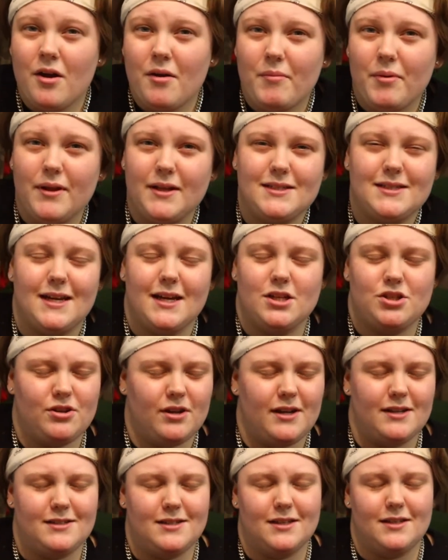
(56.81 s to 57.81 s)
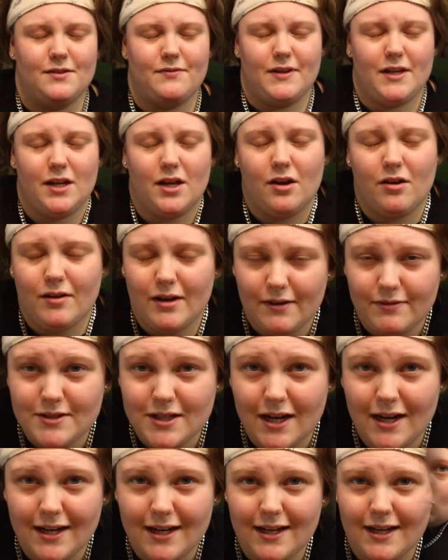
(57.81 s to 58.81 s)
But let's get straight into the video. Enough
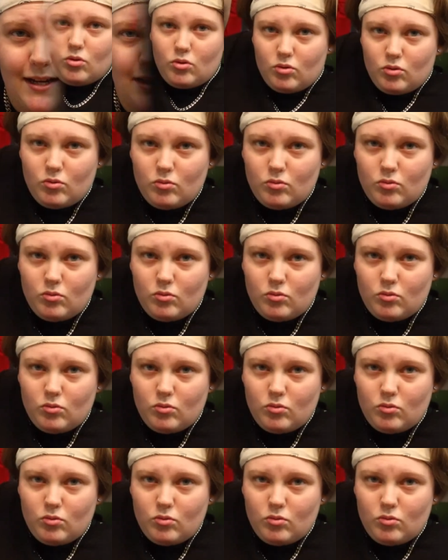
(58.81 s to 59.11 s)
talking.